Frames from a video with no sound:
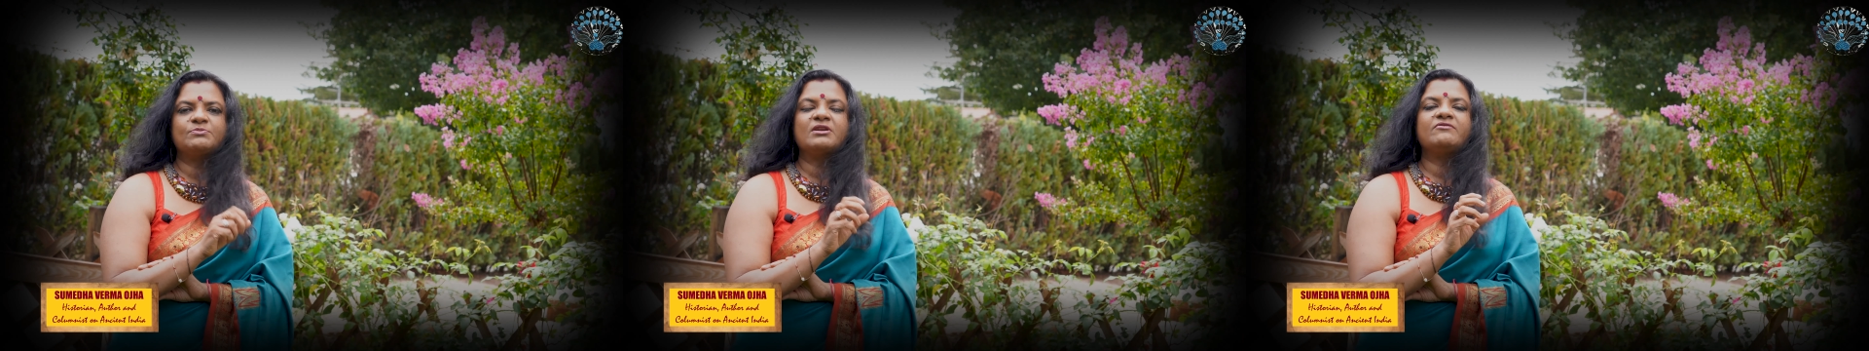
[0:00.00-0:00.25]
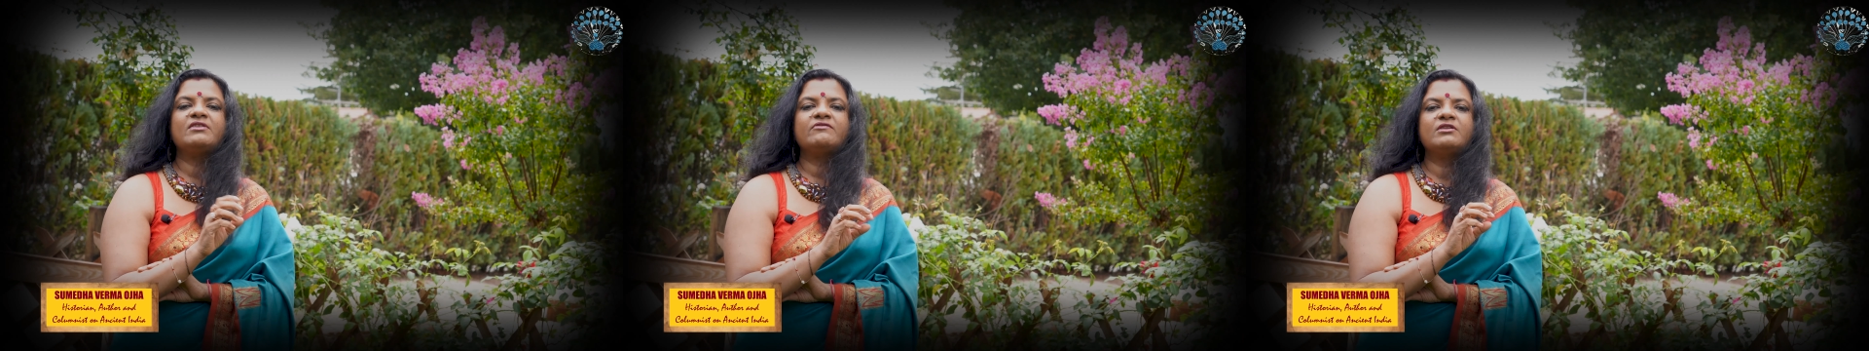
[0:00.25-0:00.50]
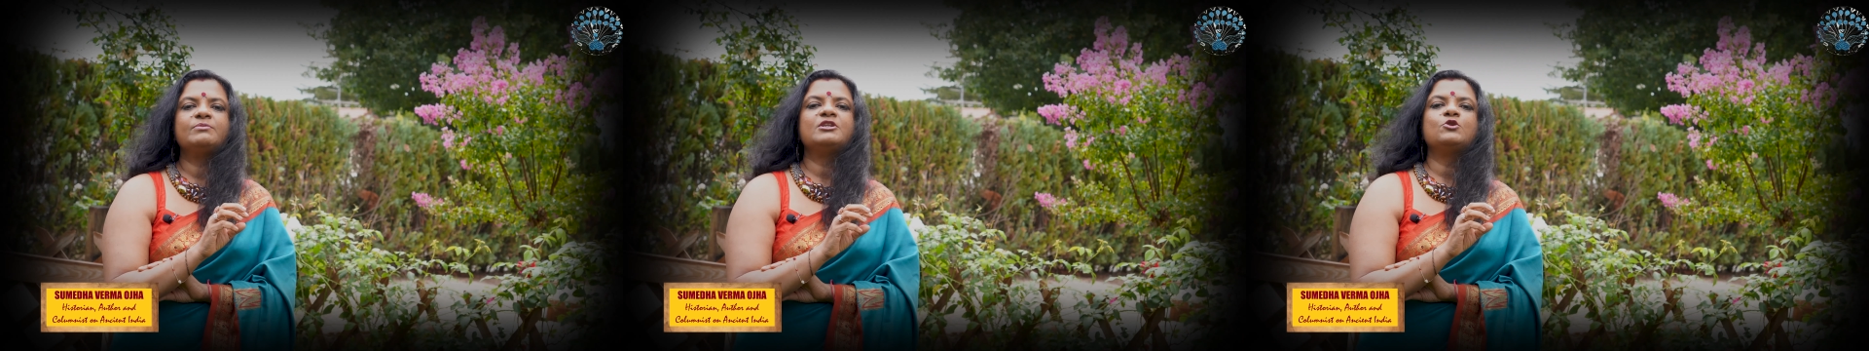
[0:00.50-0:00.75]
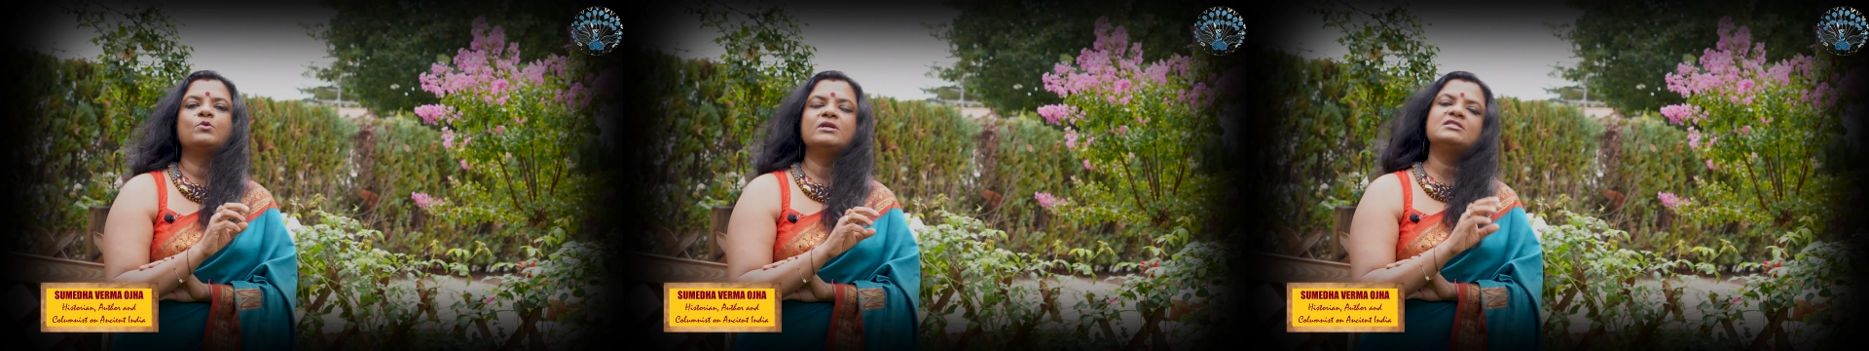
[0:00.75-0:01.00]
but we will
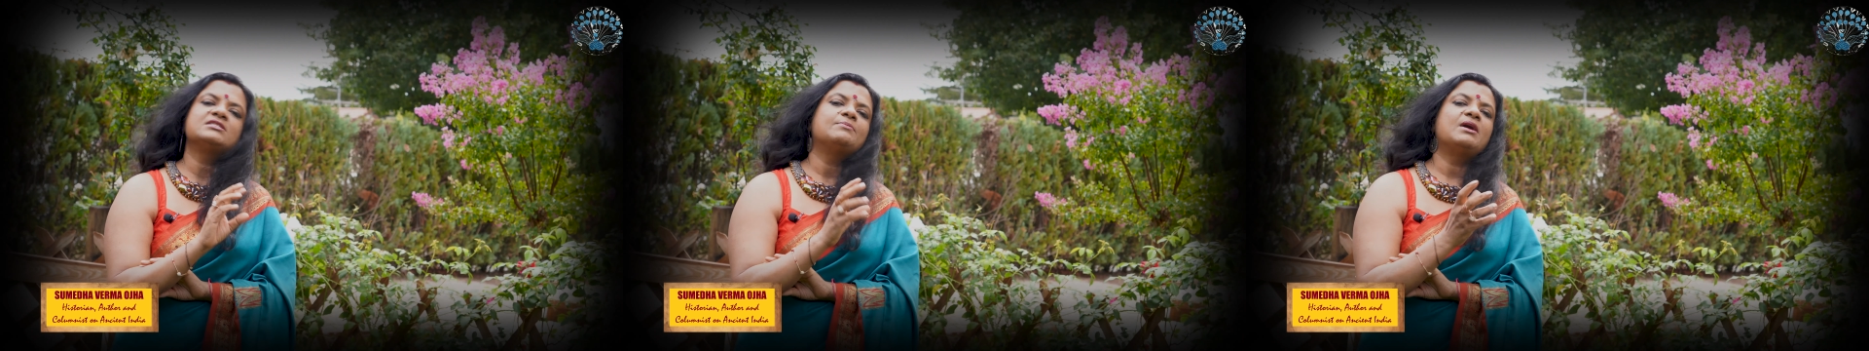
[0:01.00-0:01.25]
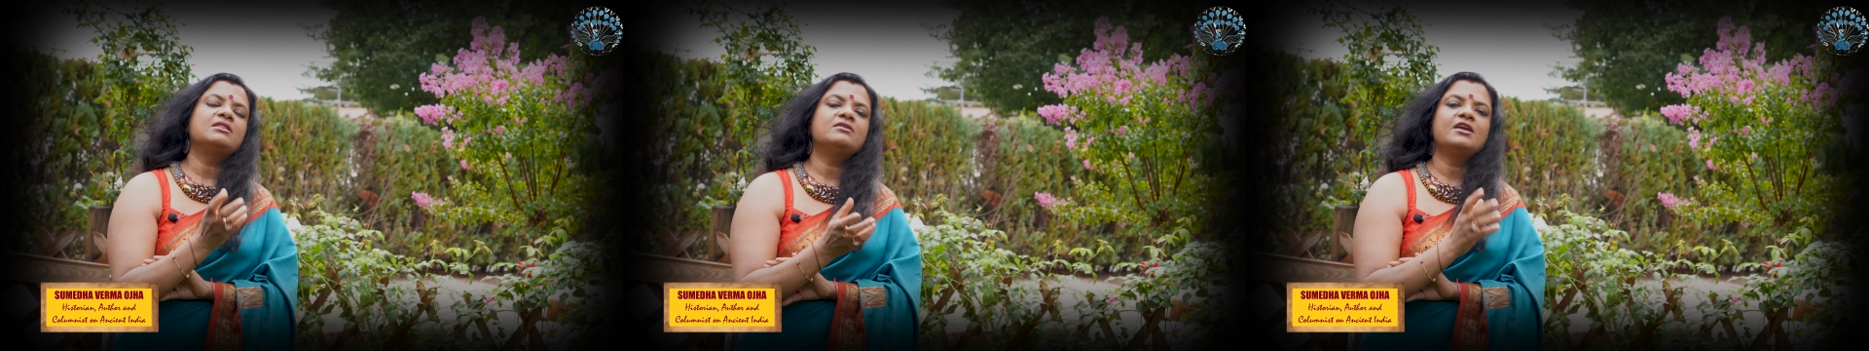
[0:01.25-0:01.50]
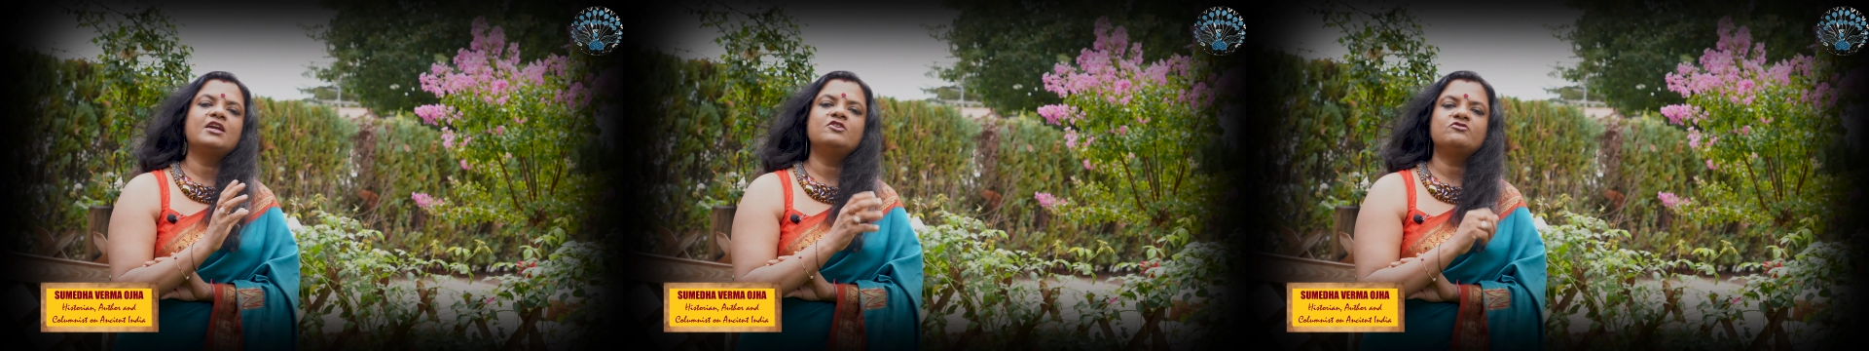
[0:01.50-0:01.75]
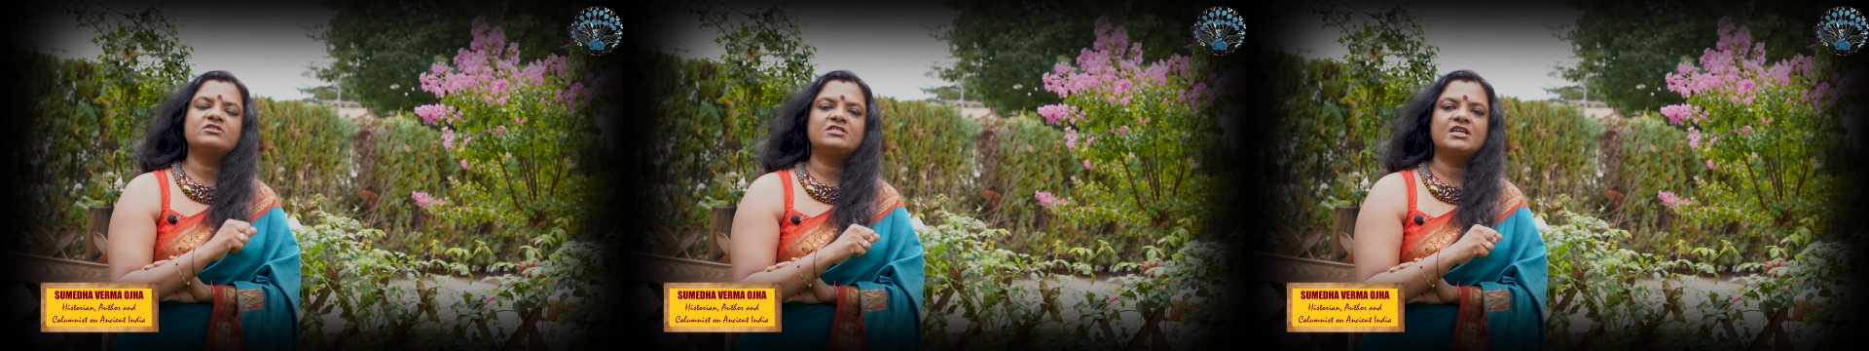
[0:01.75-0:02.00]
be doing some other
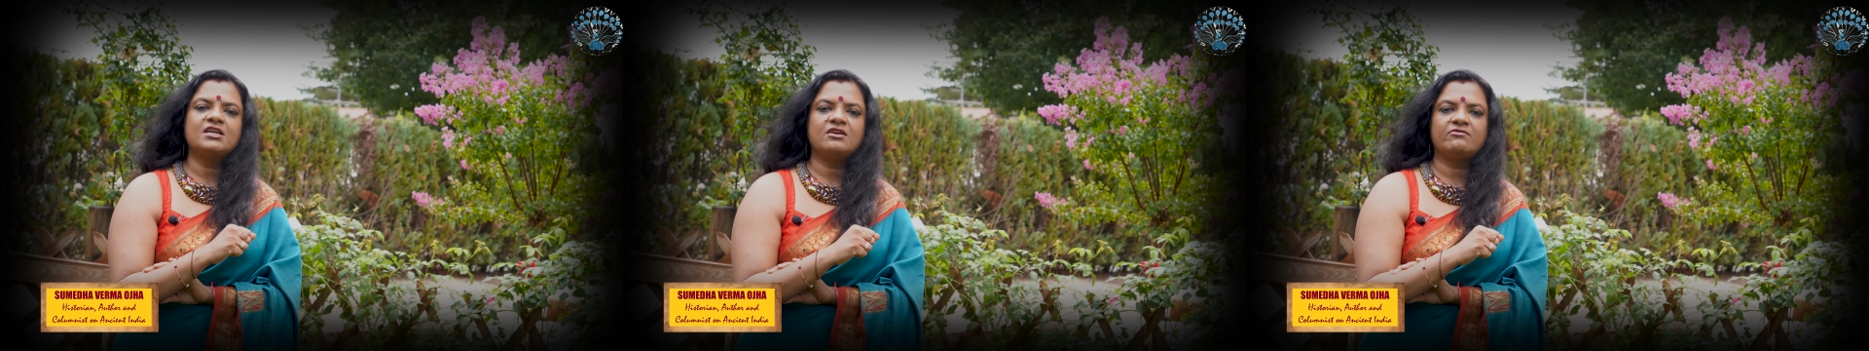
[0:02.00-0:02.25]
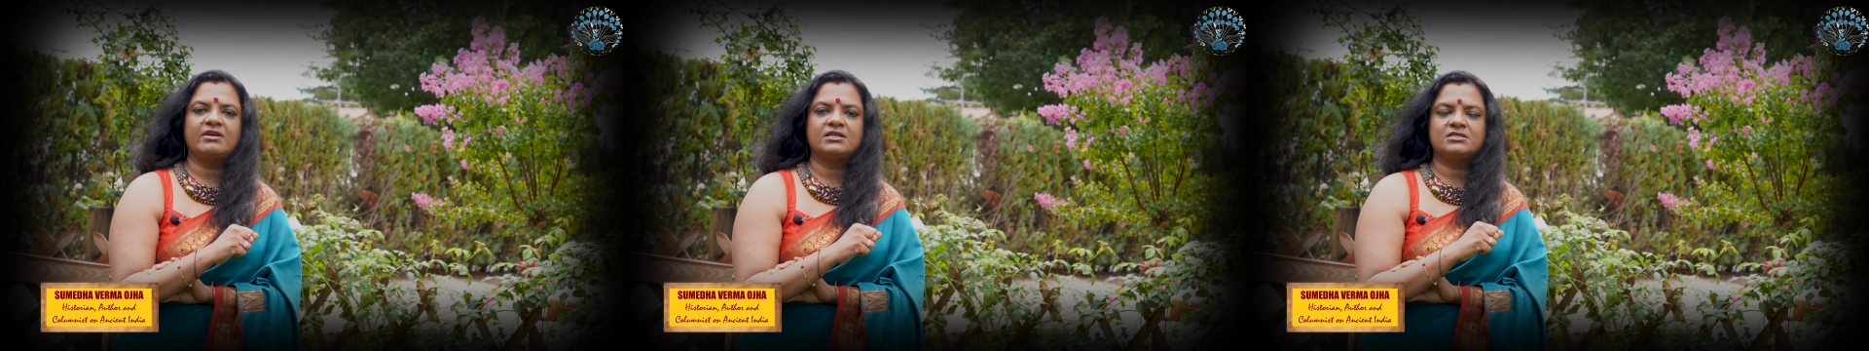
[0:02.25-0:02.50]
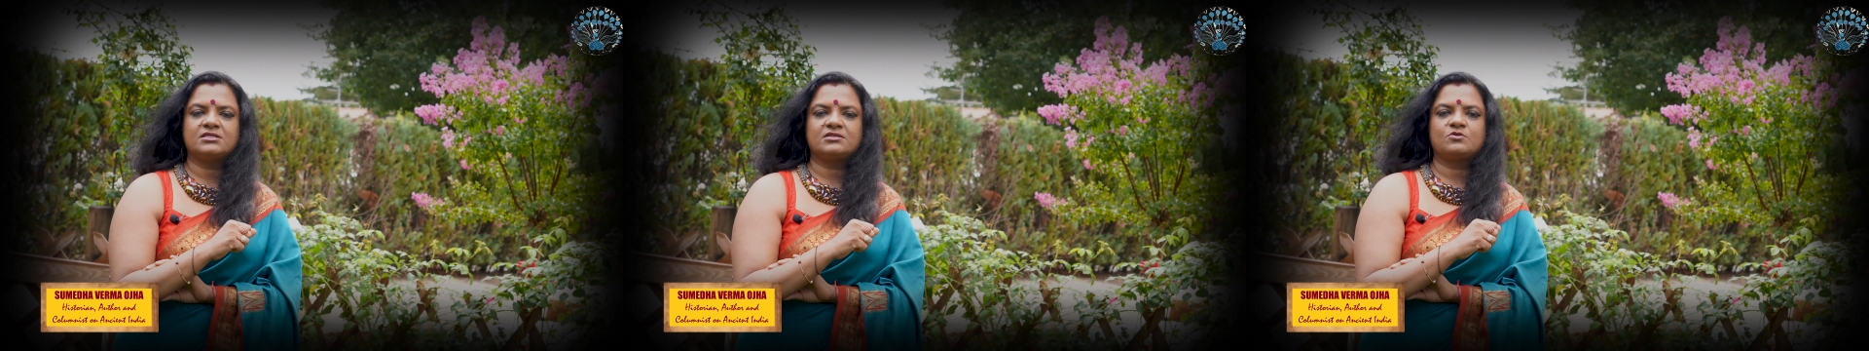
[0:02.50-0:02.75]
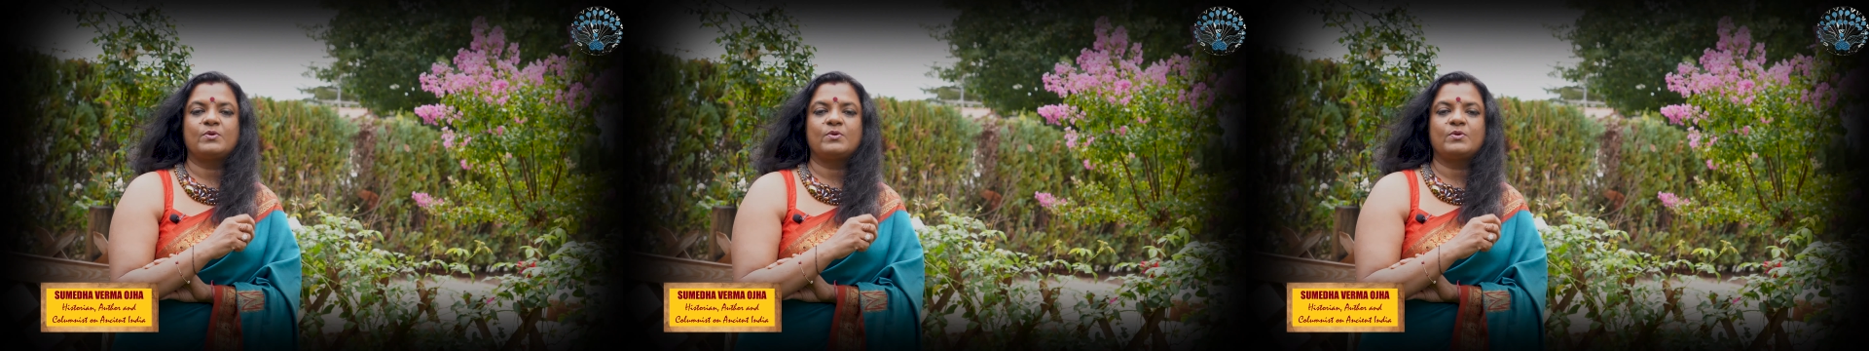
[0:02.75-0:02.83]
interesting events,